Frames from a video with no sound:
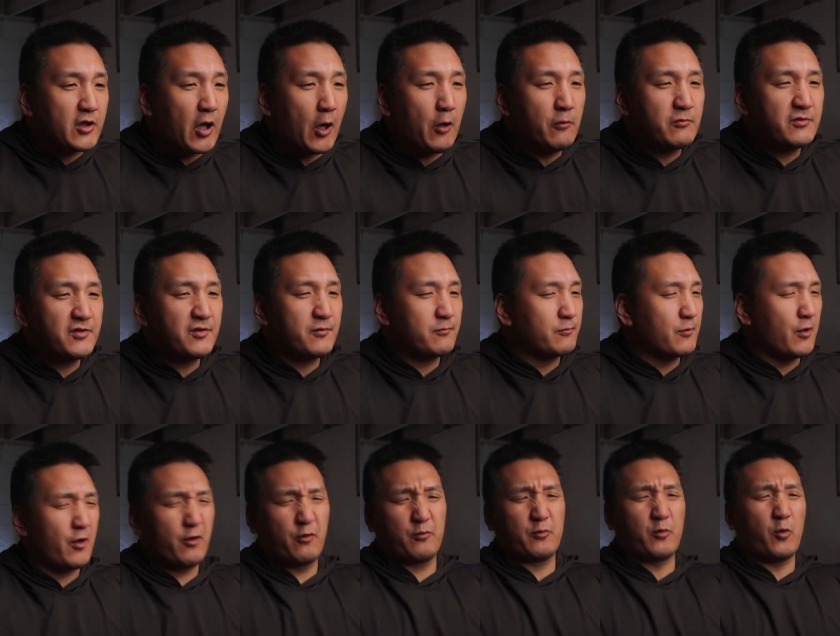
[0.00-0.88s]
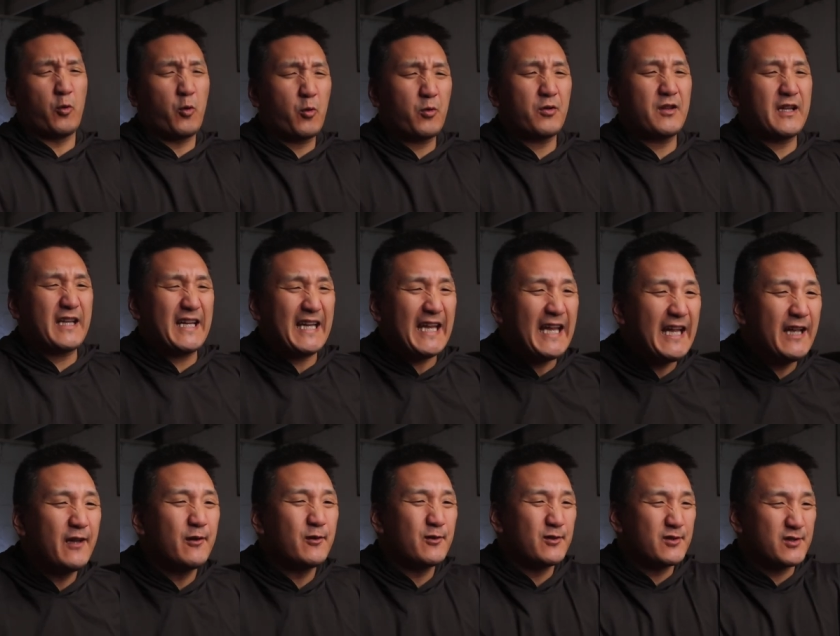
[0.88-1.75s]
Côte de Rhône, or the
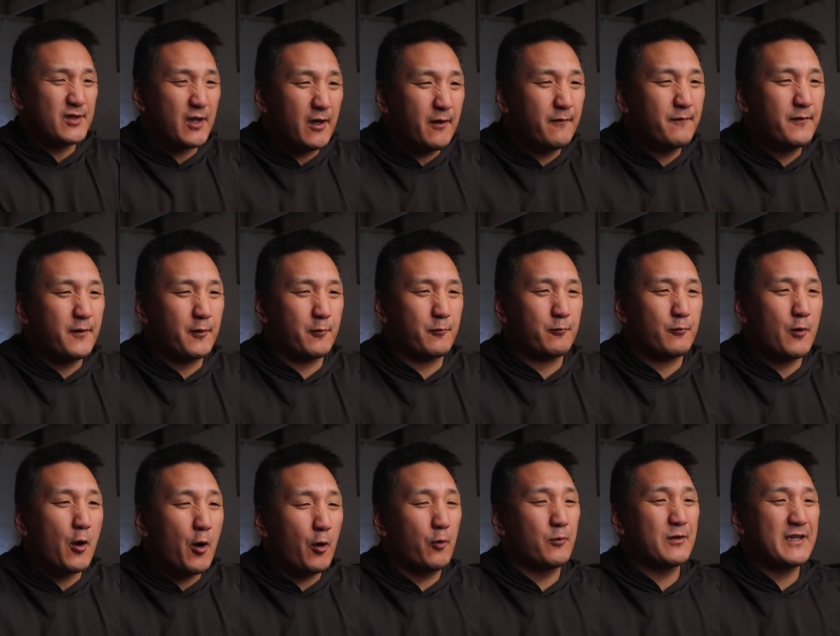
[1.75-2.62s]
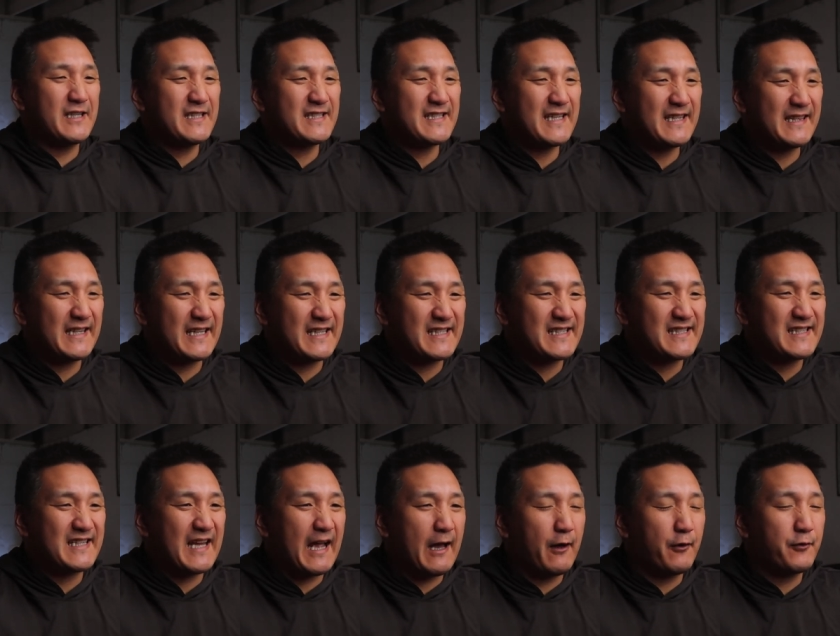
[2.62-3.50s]
Hills of the Rhone, is in the
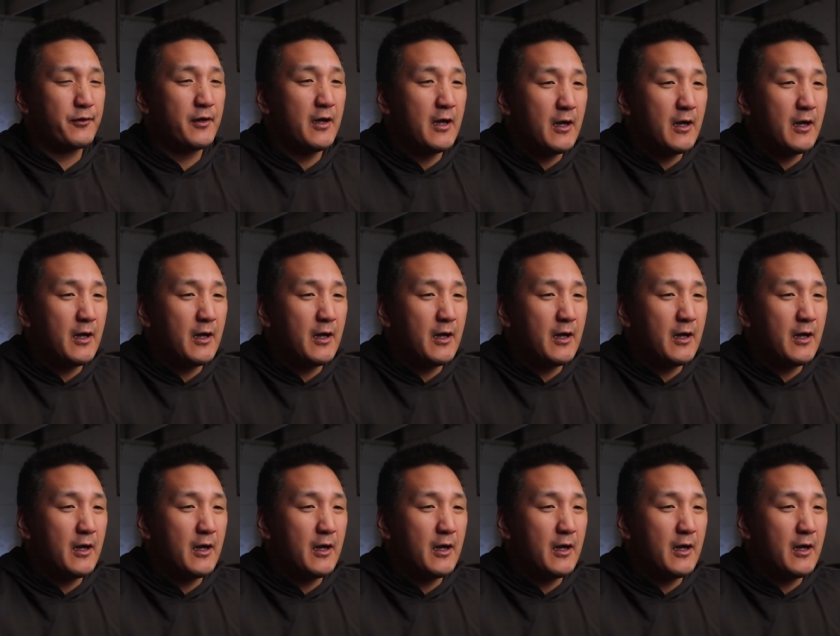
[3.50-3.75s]
south